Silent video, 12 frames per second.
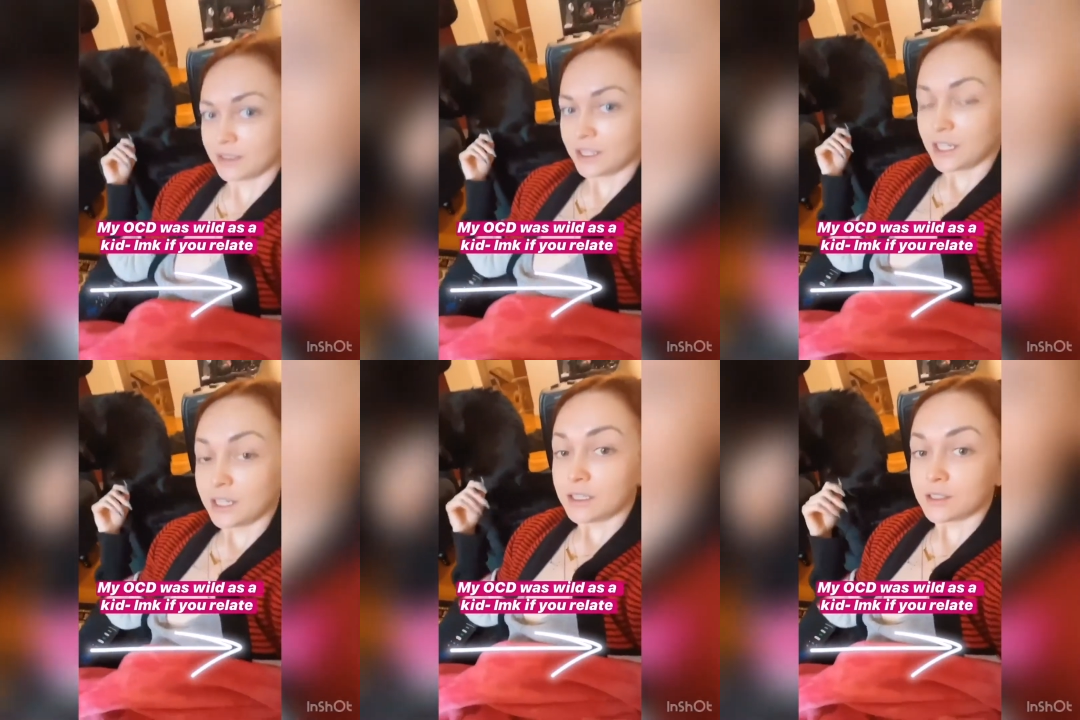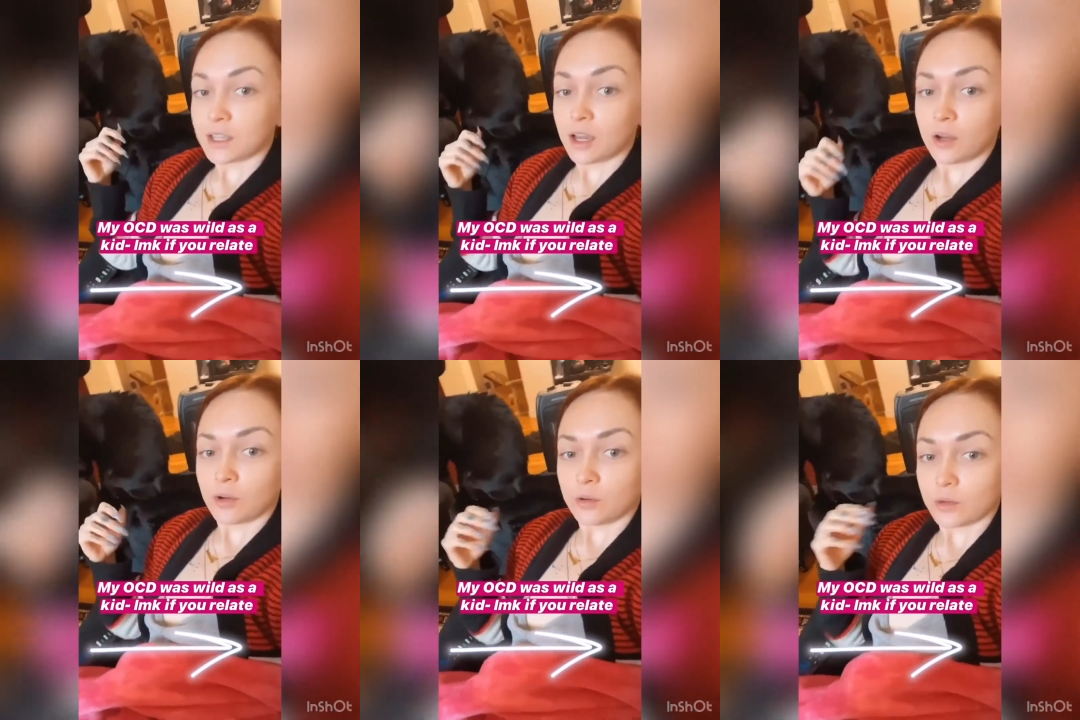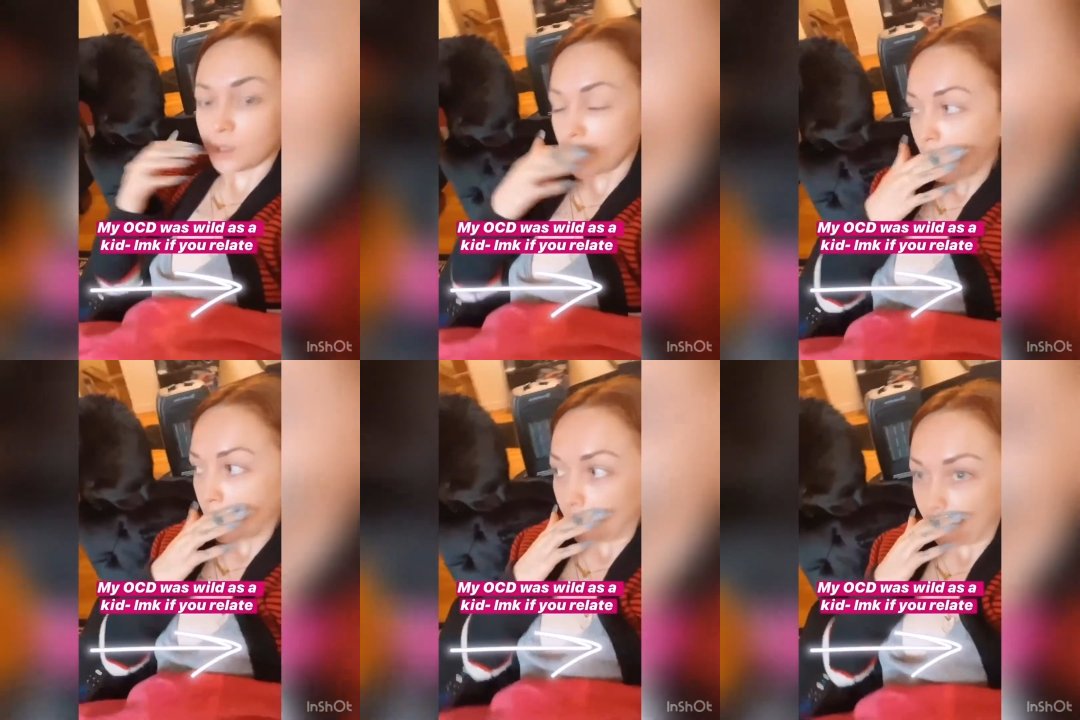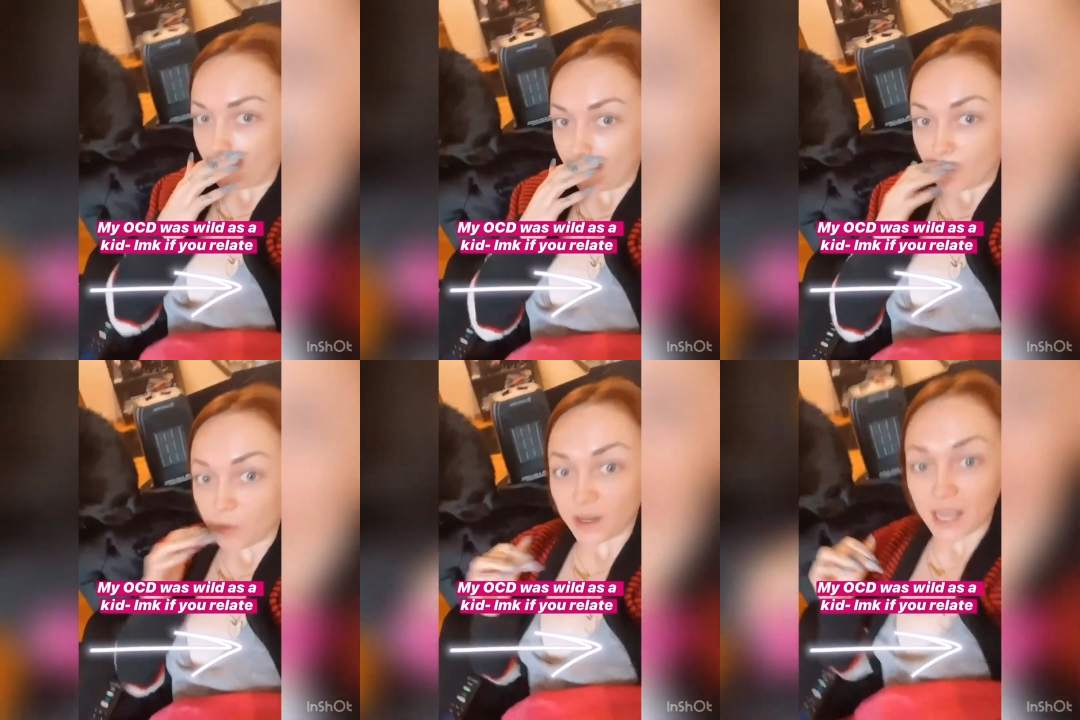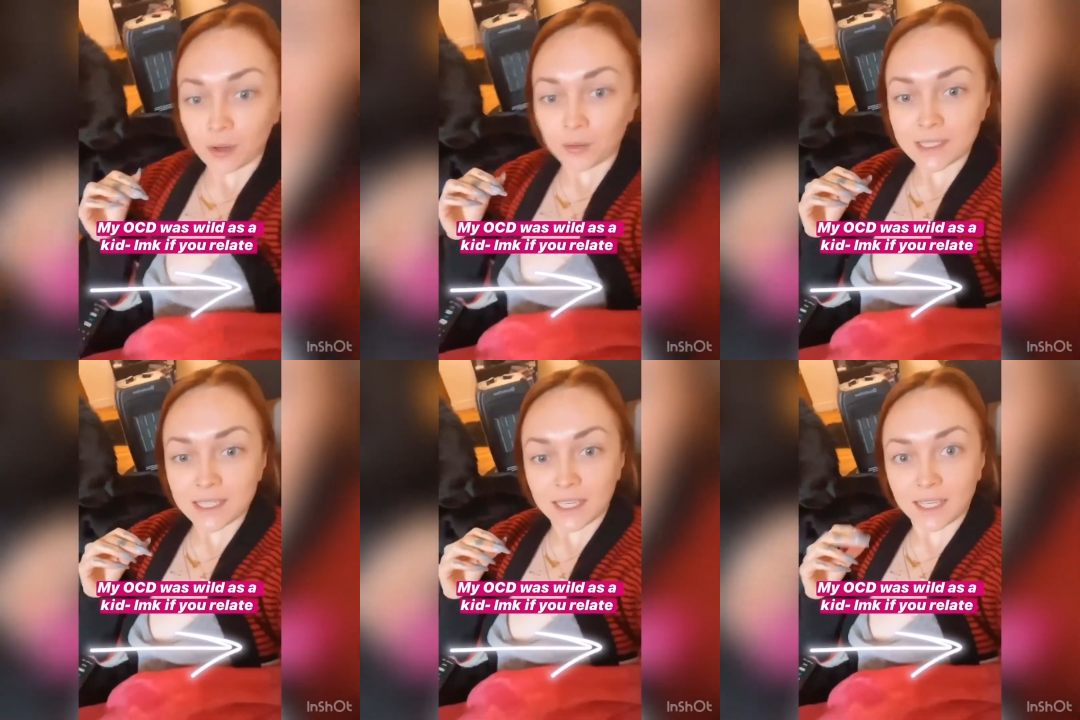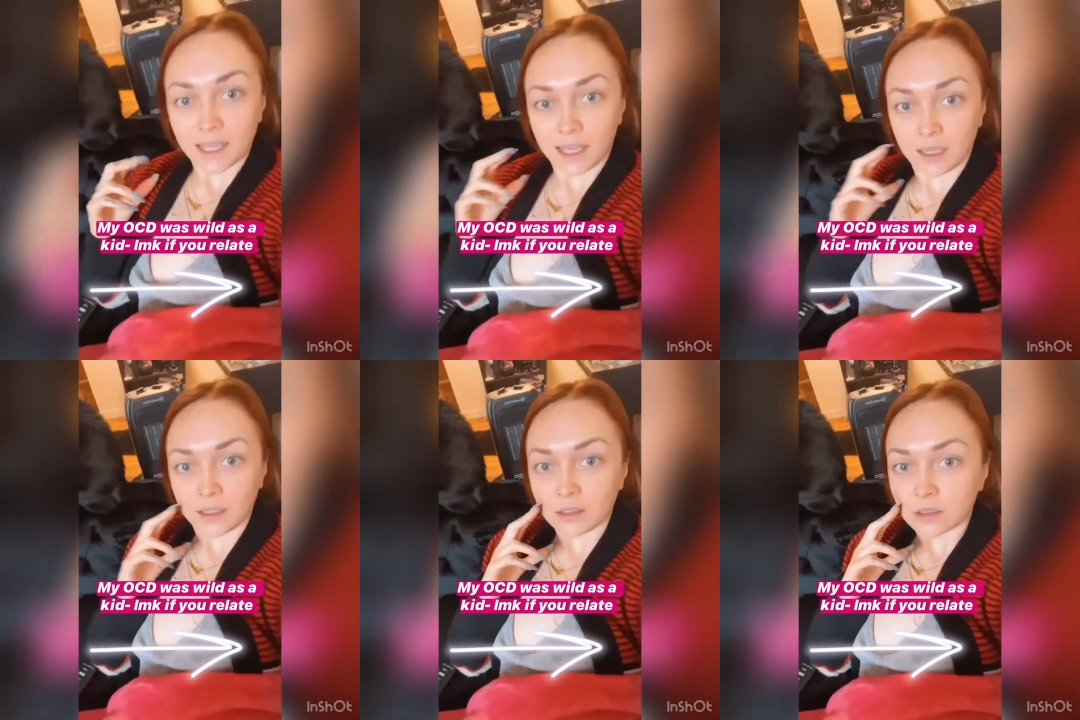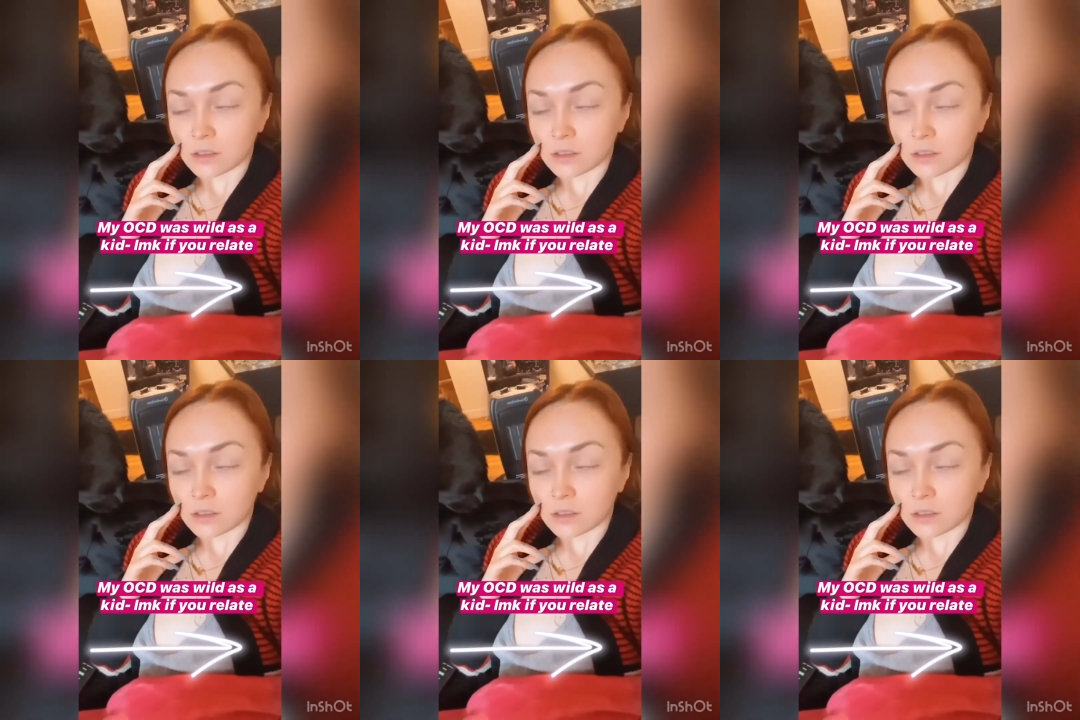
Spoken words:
So when I was a kid,